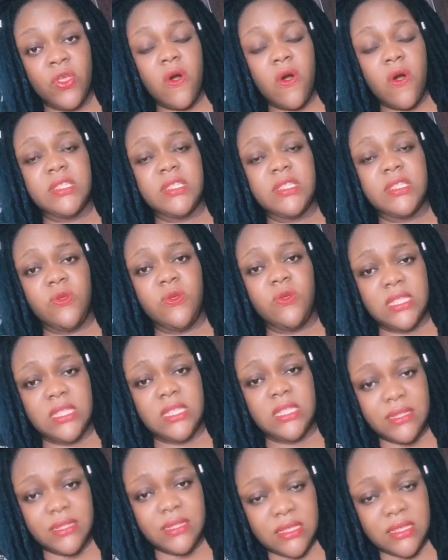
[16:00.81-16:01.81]
Until you
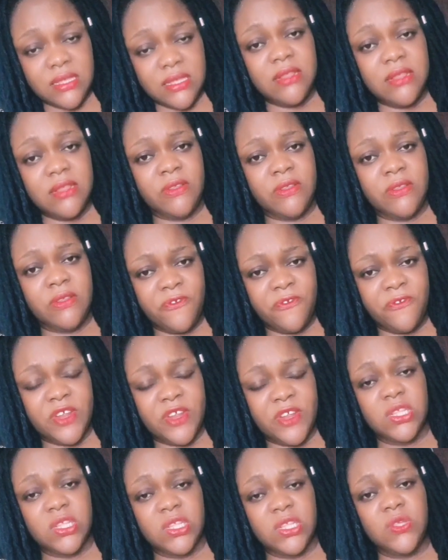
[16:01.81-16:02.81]
start seeing the
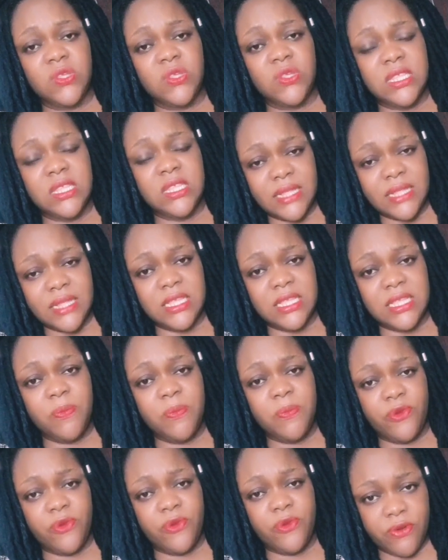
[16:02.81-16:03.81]
difference. Until you start seeing
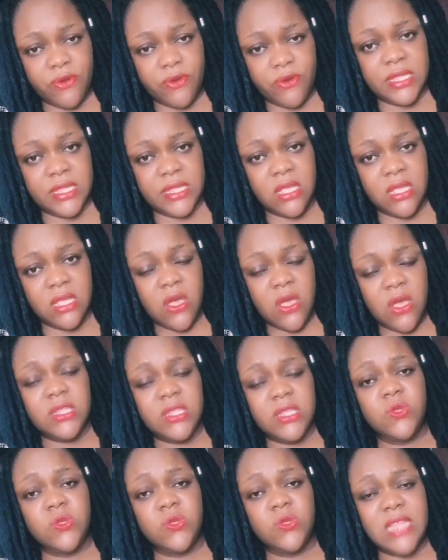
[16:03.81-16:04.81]
progress.
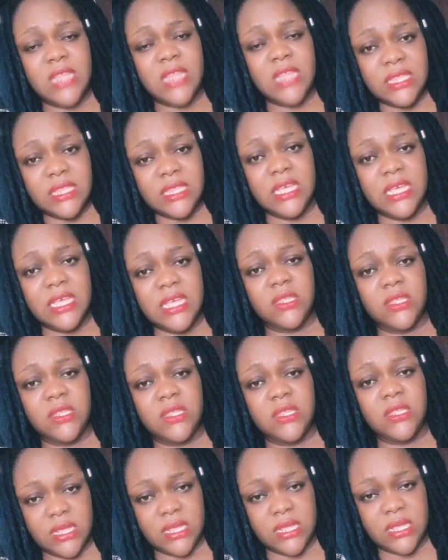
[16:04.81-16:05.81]
Until you start seeing
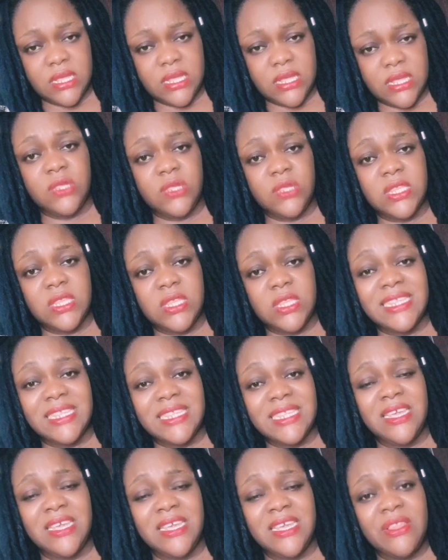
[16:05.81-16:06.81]
success. Until you start
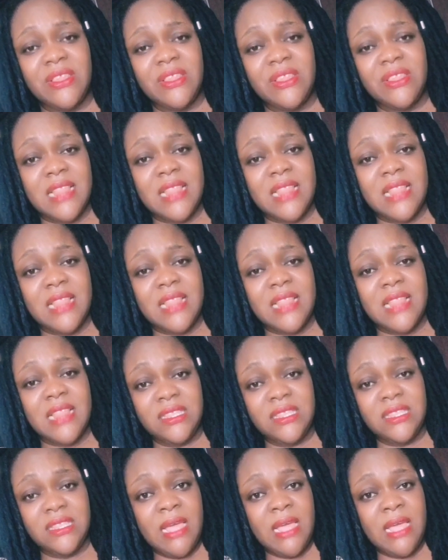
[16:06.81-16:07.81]
seeing that these
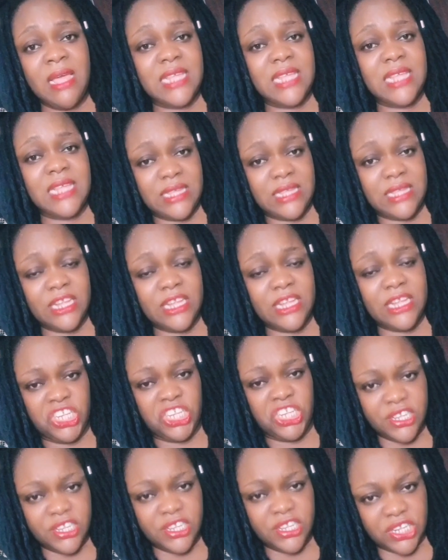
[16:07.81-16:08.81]
things have started
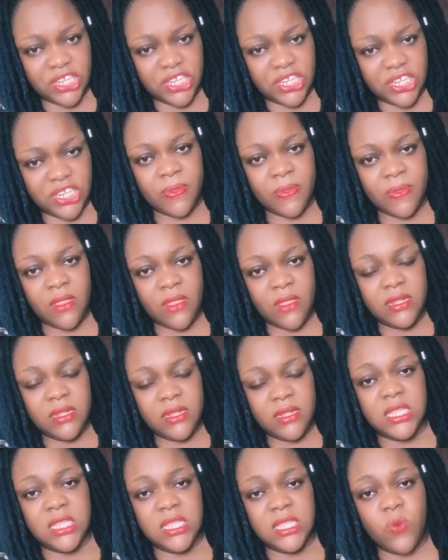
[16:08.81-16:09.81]
changing.
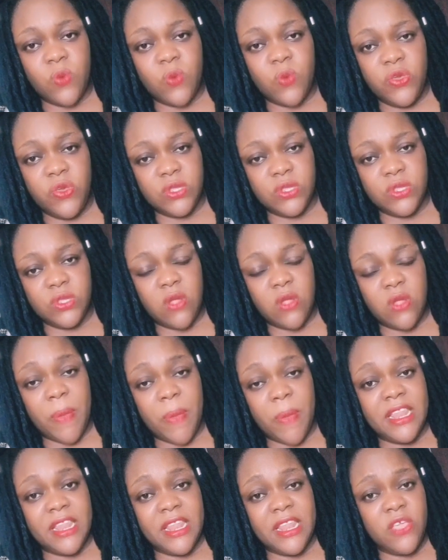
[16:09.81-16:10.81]
This is when you will stop.
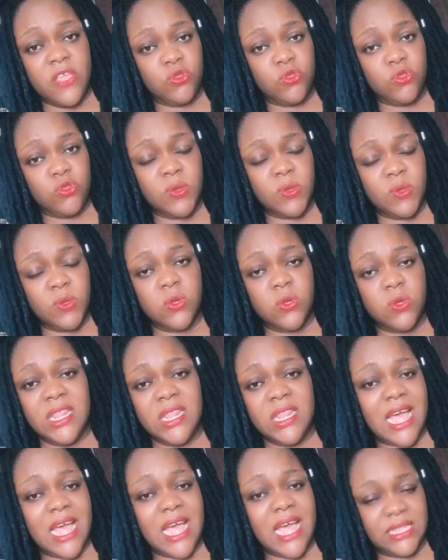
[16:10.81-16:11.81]
And then you do it
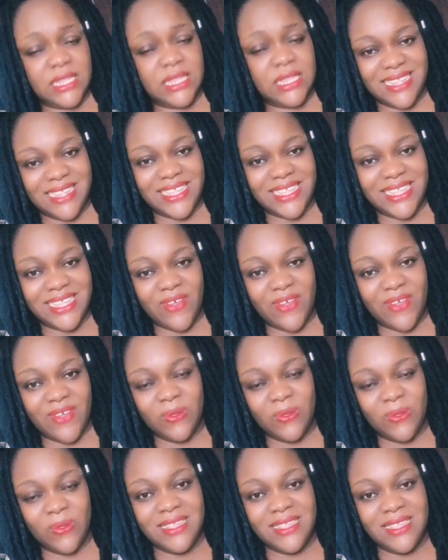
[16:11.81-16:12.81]
only at
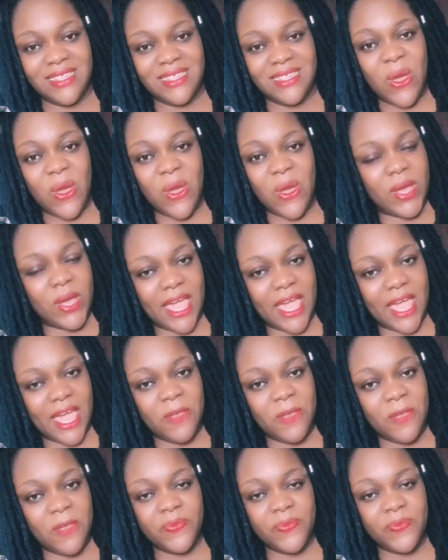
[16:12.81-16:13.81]
intervals.
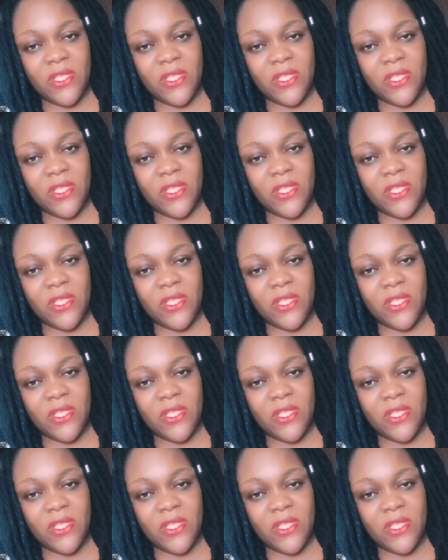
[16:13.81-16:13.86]
Okay?